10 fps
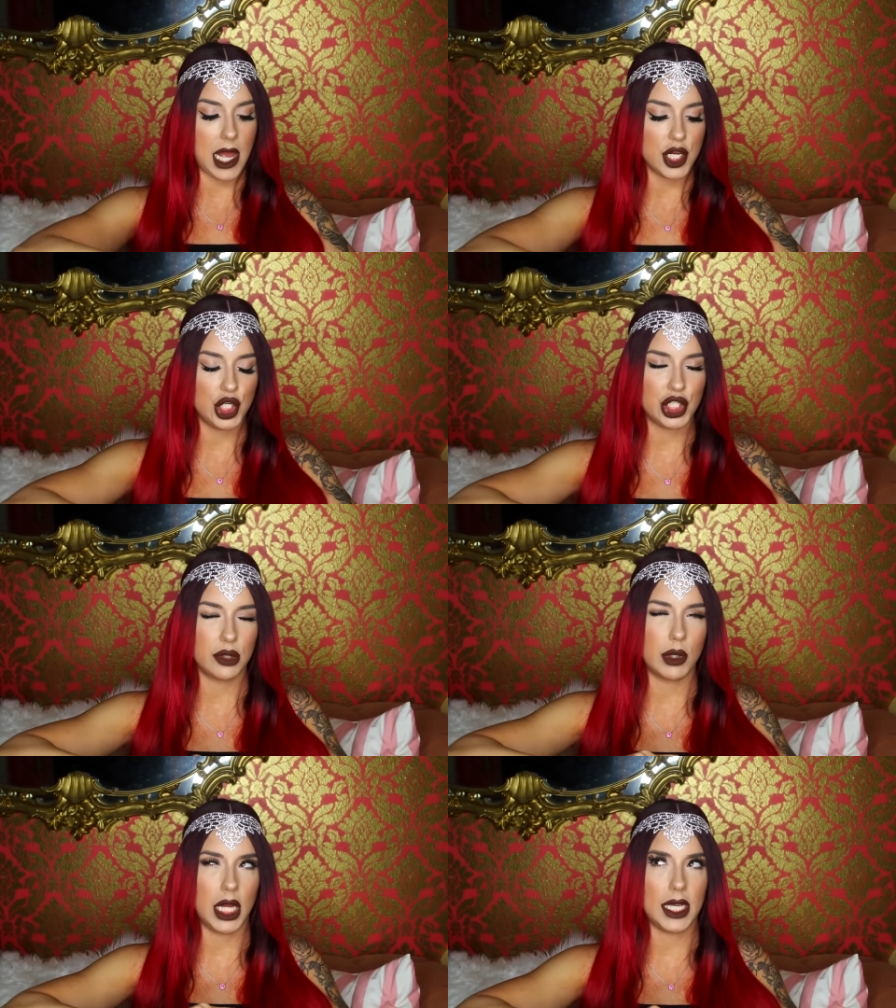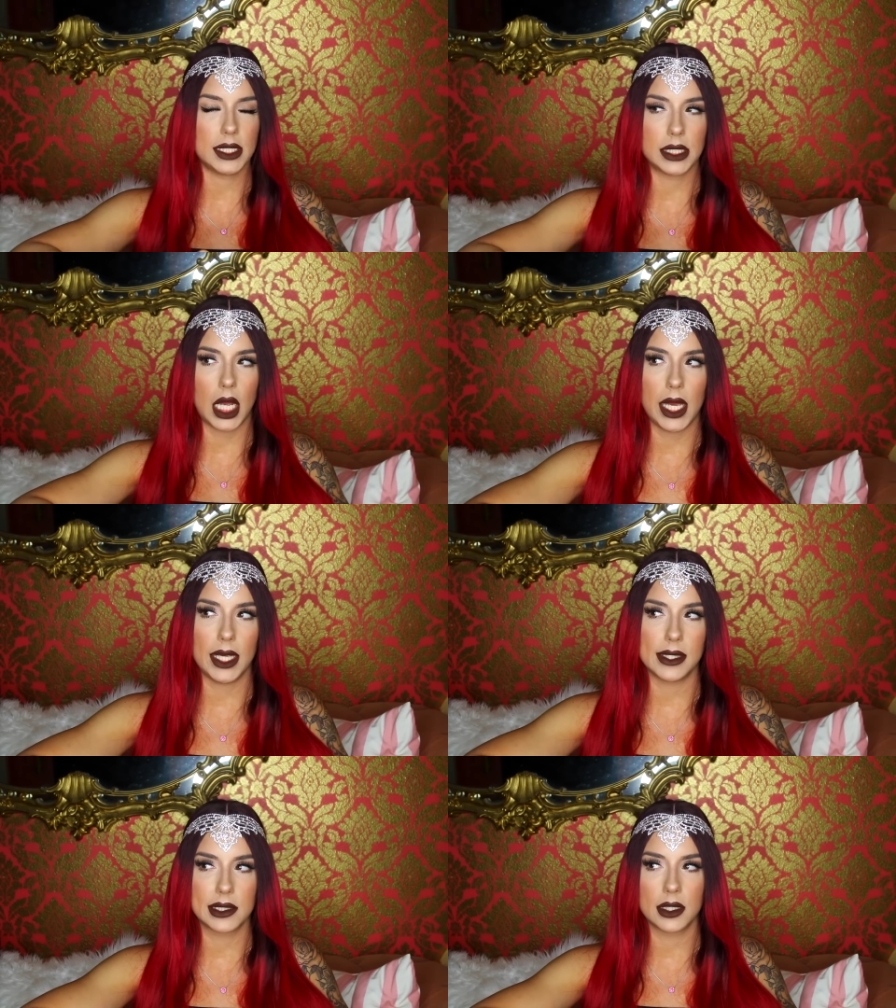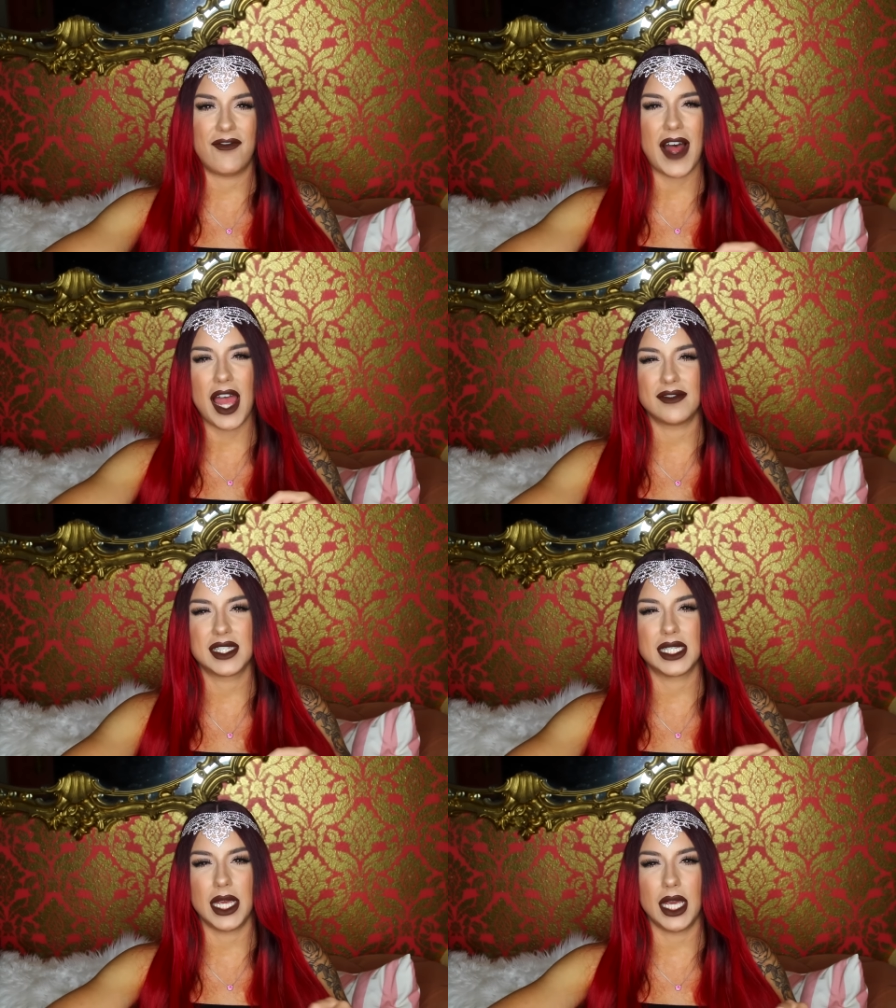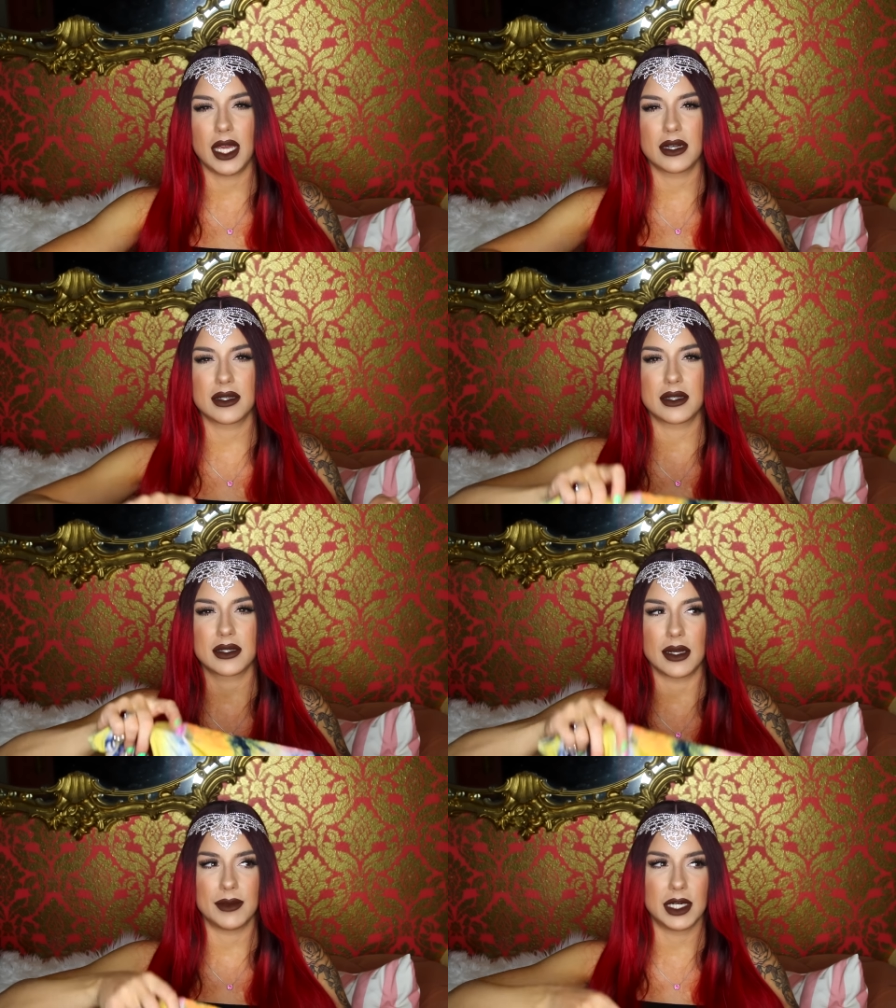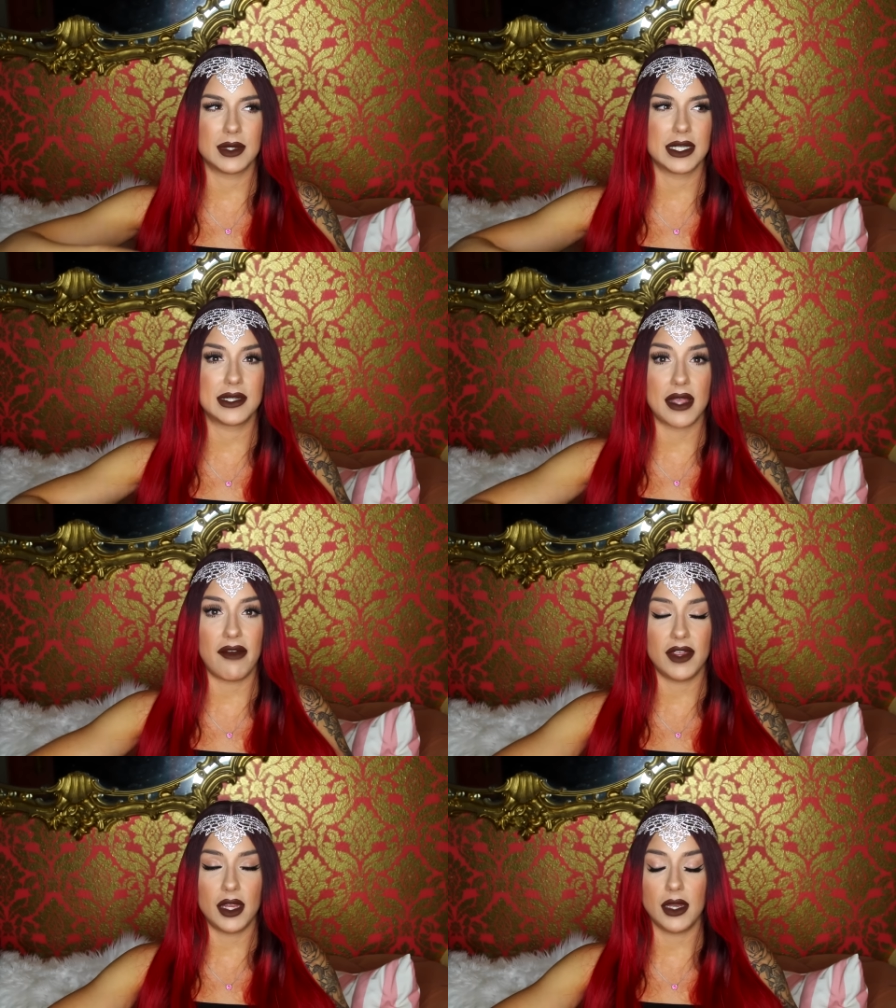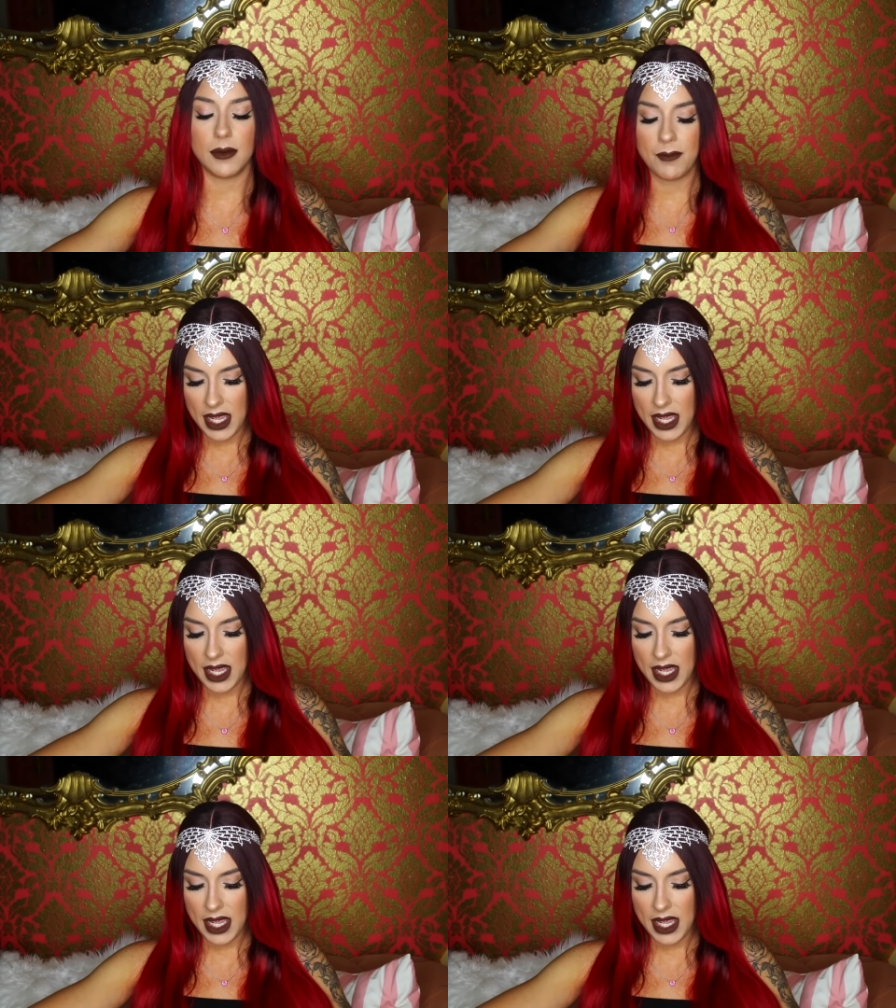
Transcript: I usually wear like a size five, six, sometimes a seven